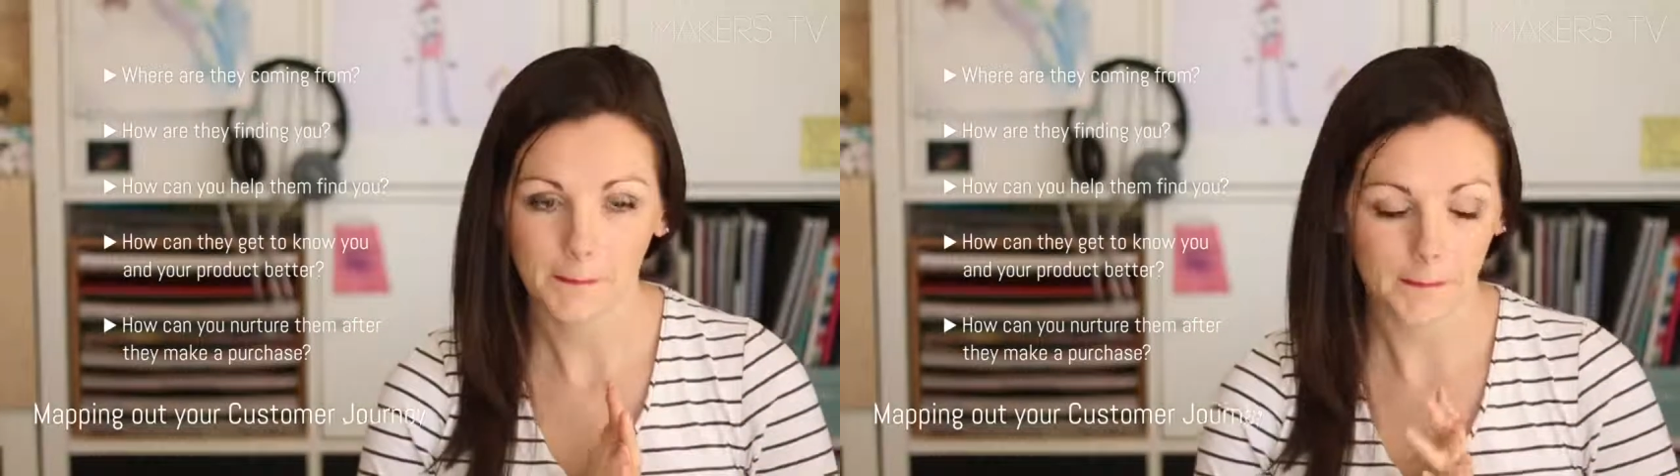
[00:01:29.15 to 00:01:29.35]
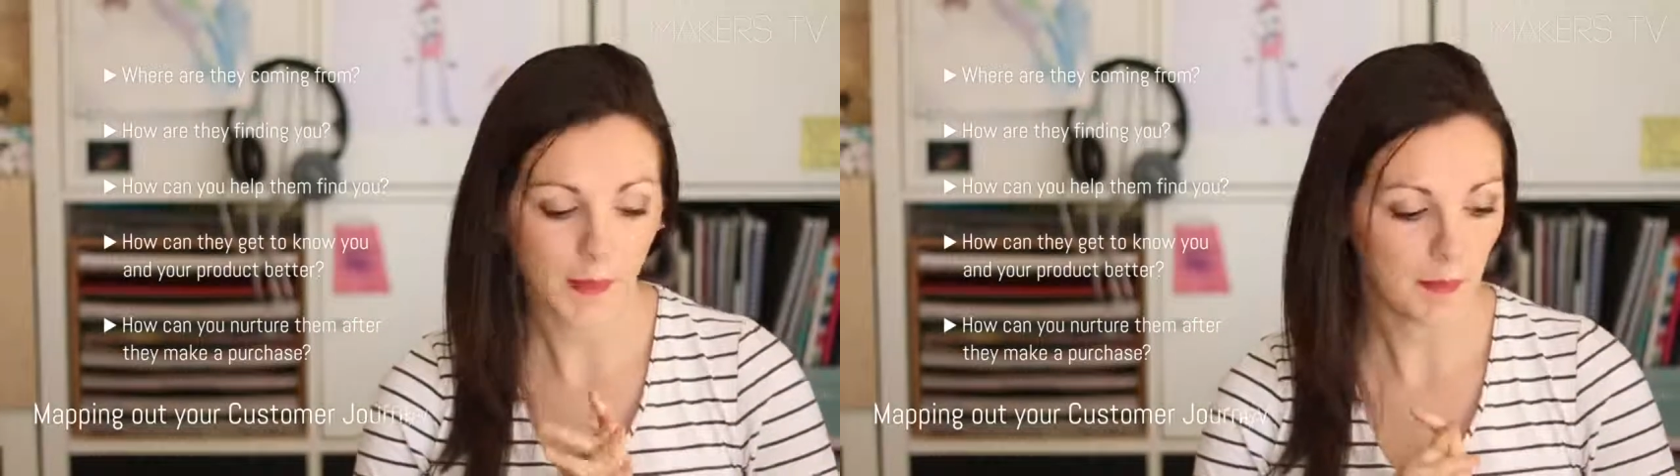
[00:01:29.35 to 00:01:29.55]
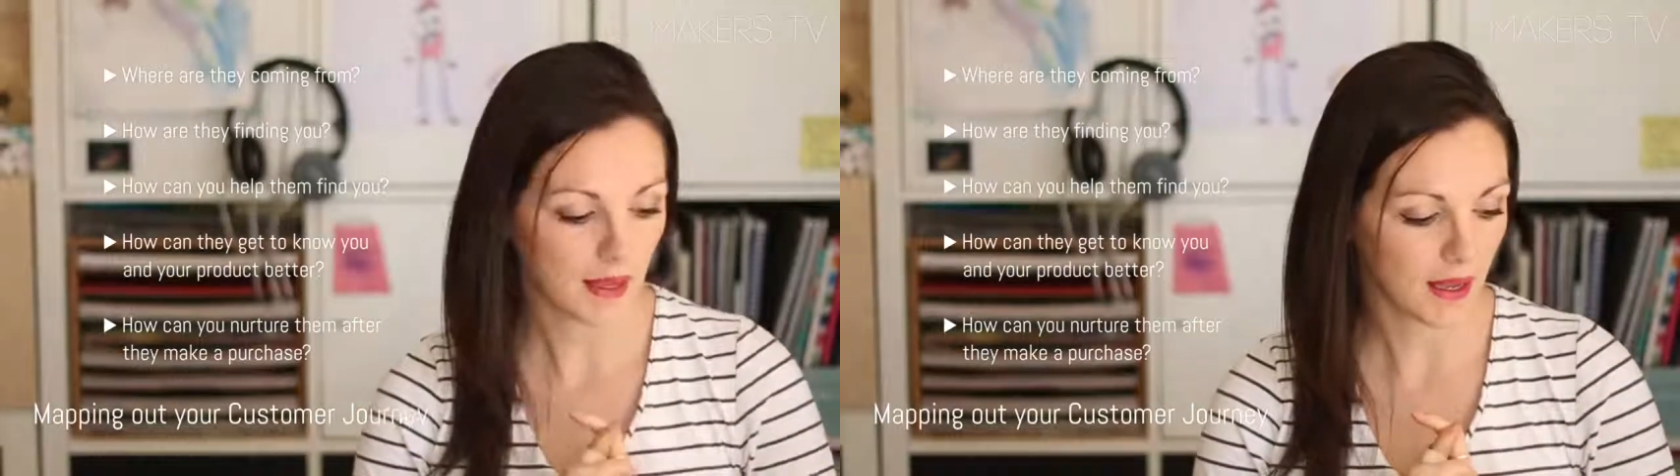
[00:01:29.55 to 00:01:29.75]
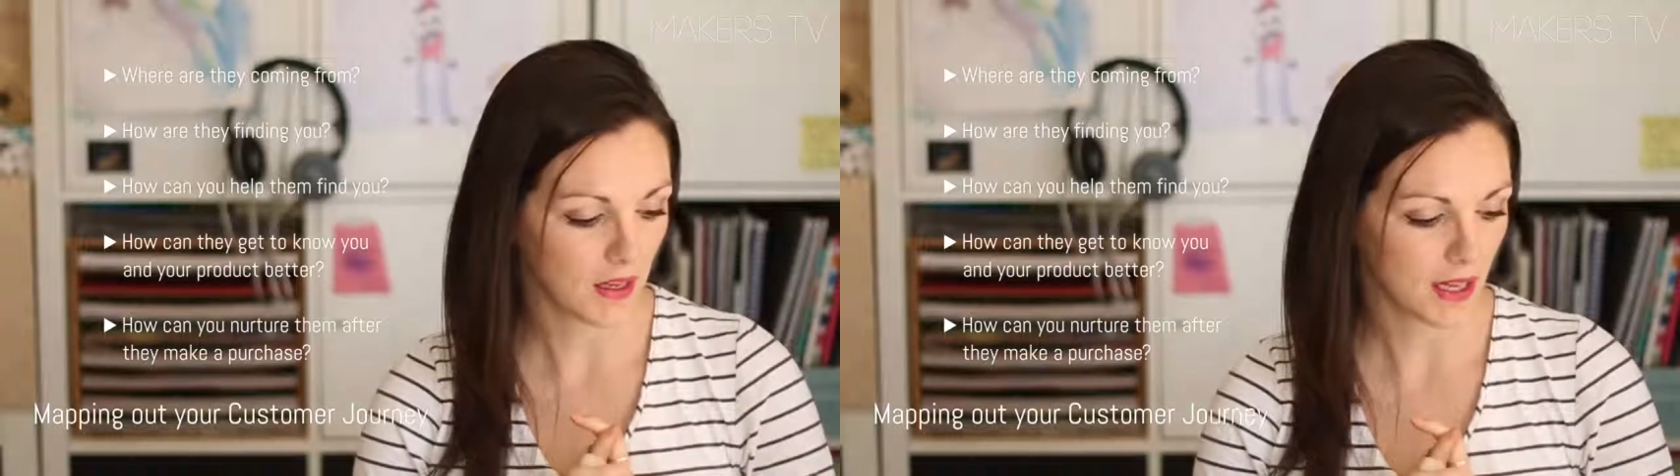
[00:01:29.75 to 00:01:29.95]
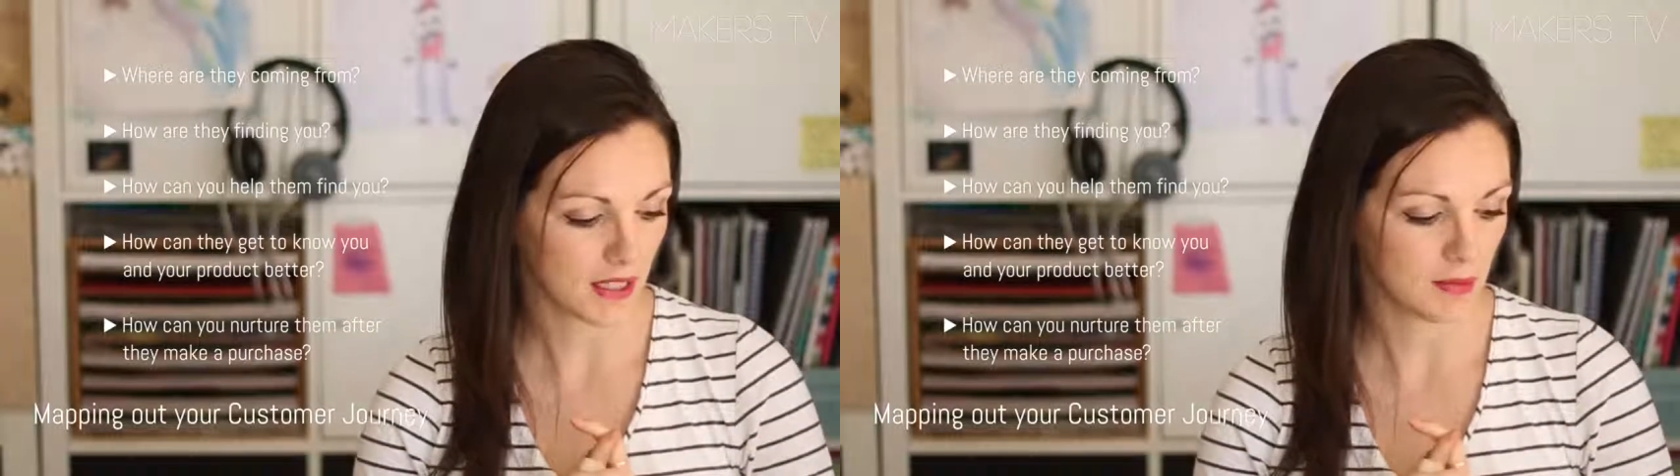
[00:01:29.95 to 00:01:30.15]
mapping out
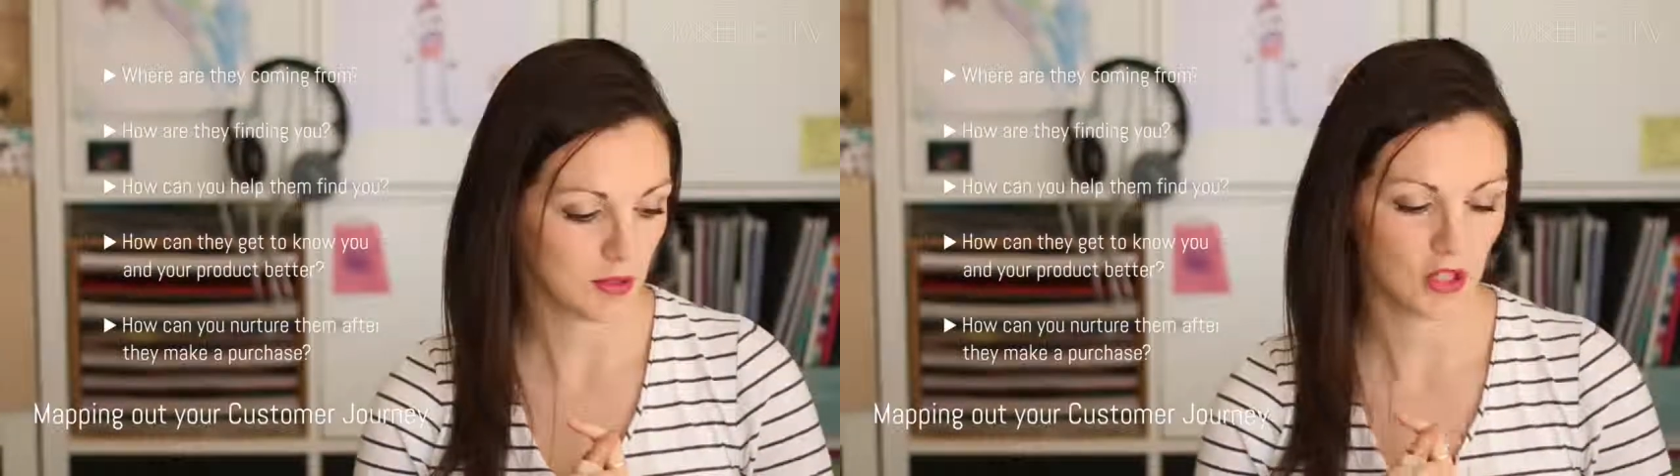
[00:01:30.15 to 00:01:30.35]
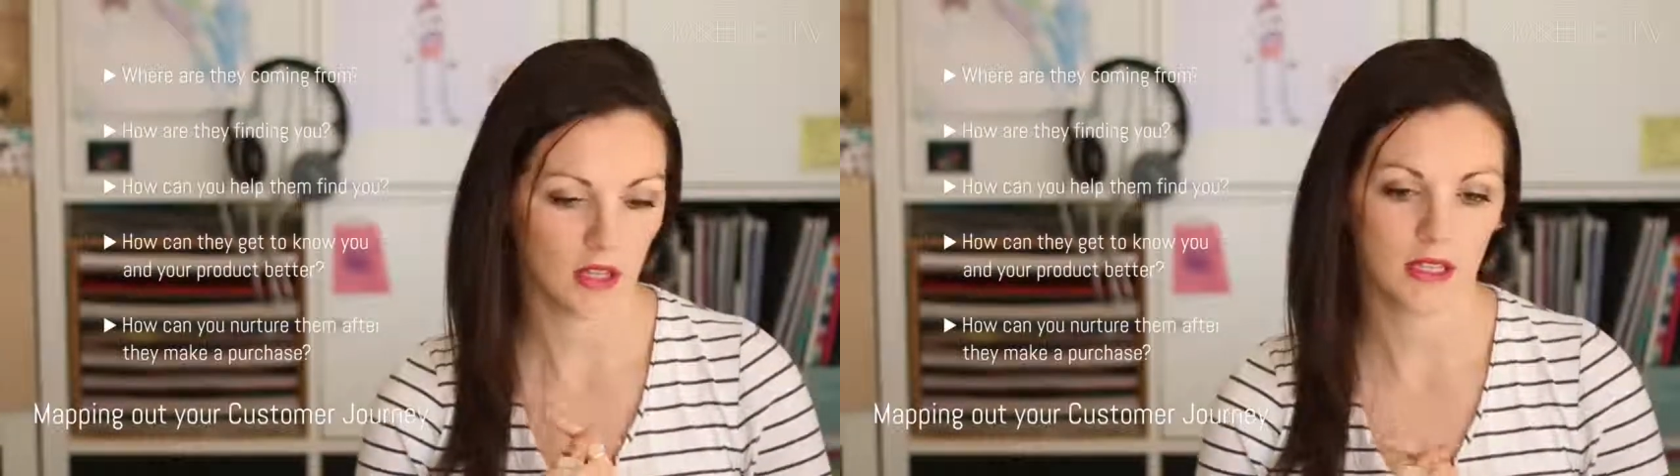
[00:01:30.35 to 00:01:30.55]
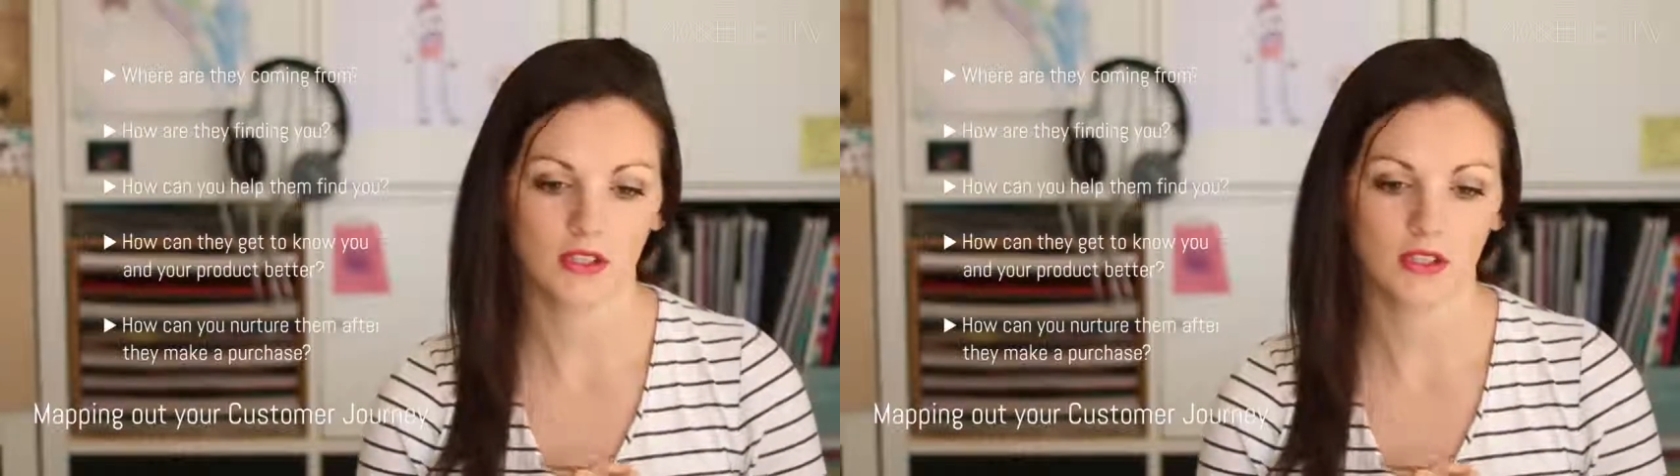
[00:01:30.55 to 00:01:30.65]
your customer journey.